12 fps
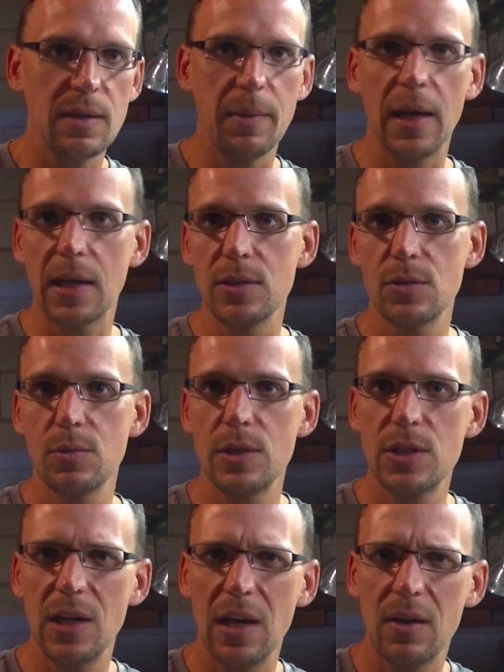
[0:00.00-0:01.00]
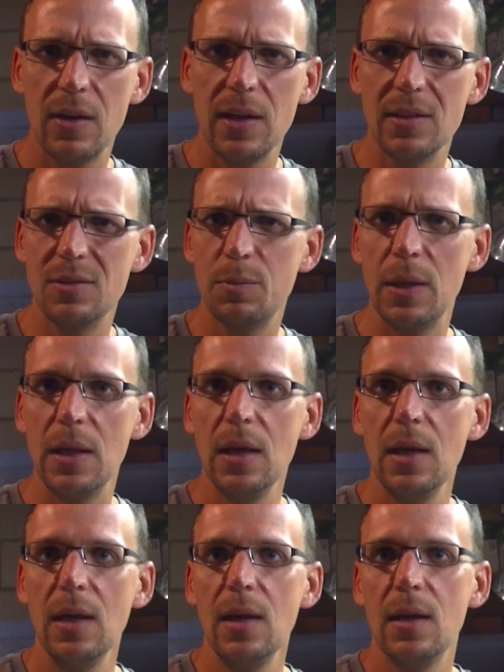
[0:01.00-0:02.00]
I mean, I can switch in areas, but
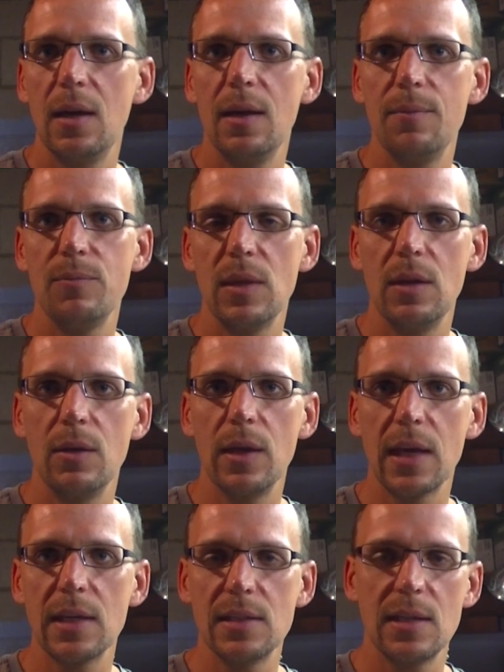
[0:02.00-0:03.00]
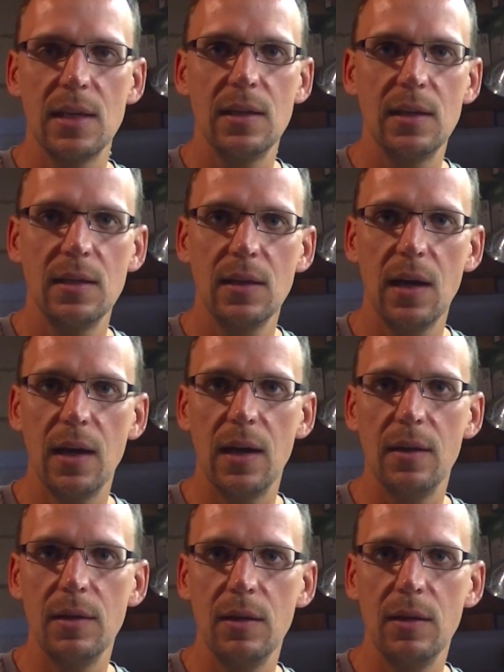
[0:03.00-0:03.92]
you know, like I said uh,